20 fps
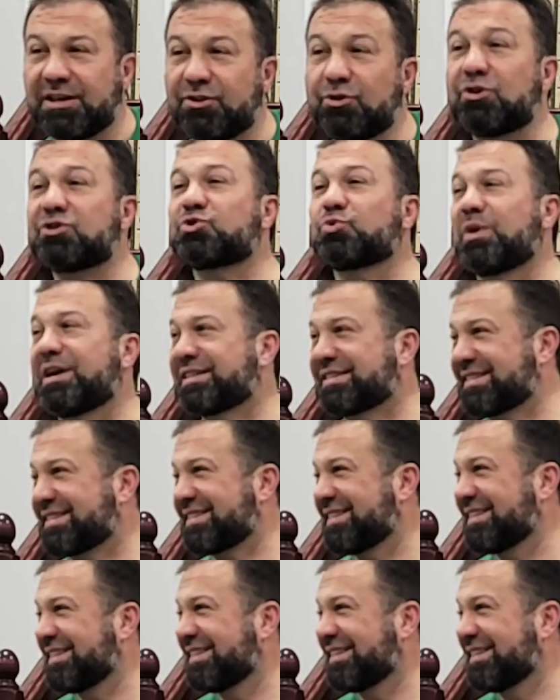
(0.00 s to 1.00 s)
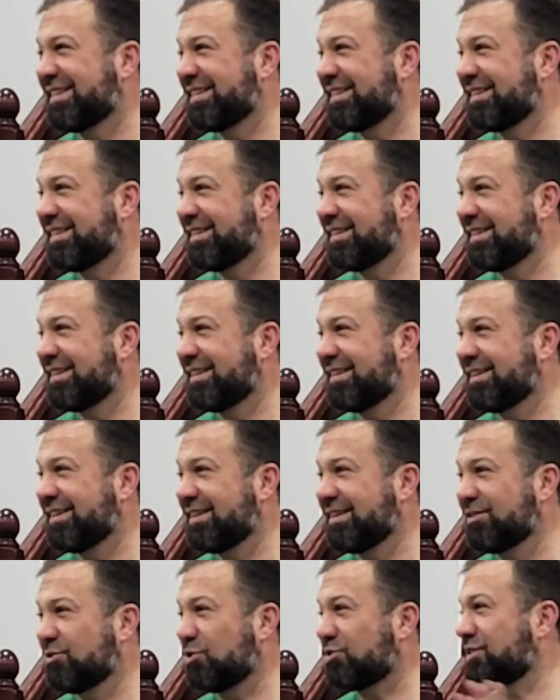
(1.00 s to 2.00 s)
no sweat,
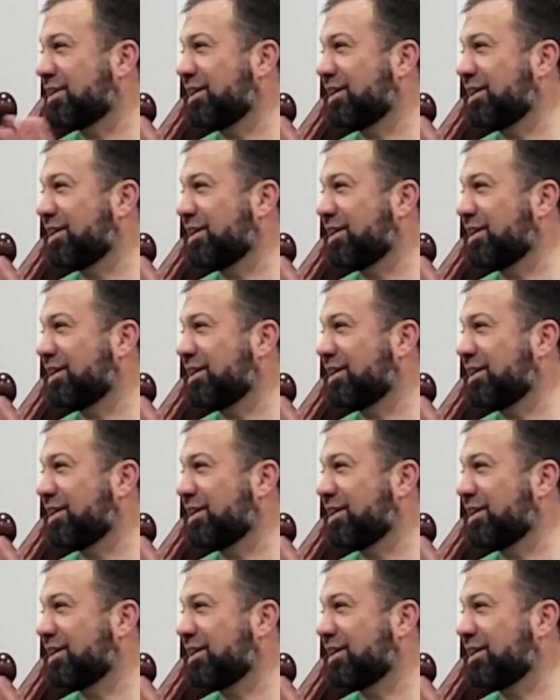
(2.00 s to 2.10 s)
no